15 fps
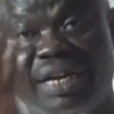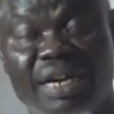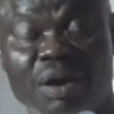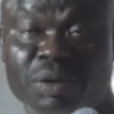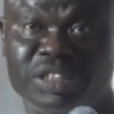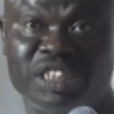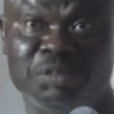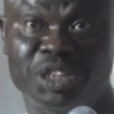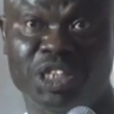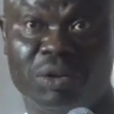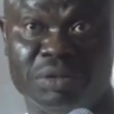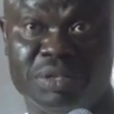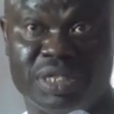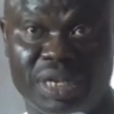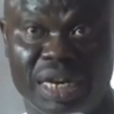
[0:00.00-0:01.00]
That was his major
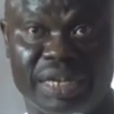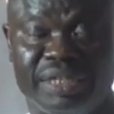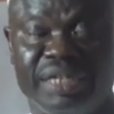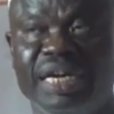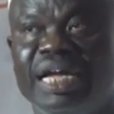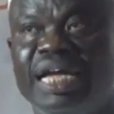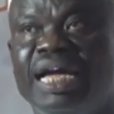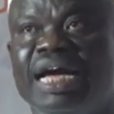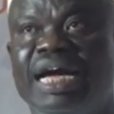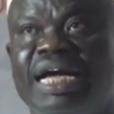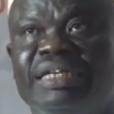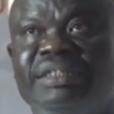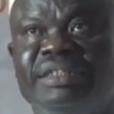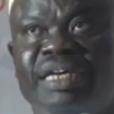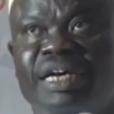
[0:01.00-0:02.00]
concern.
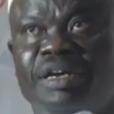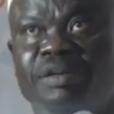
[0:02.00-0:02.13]
And